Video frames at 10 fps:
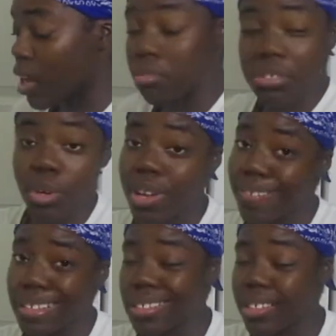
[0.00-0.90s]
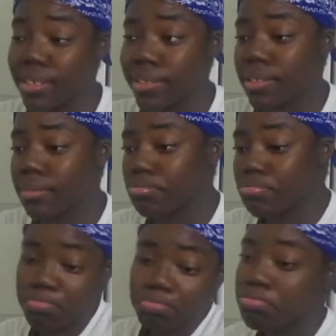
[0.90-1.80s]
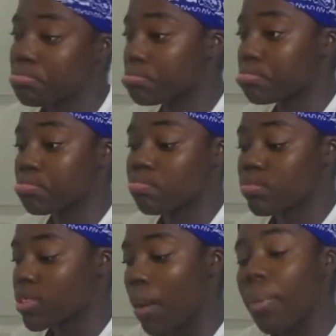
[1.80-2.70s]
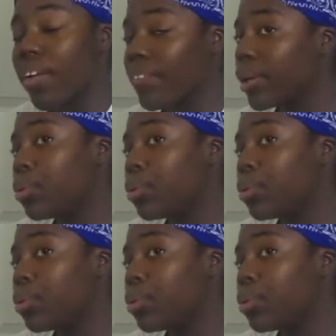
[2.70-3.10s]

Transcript: just gonna give it a 6. I'm gonna give it a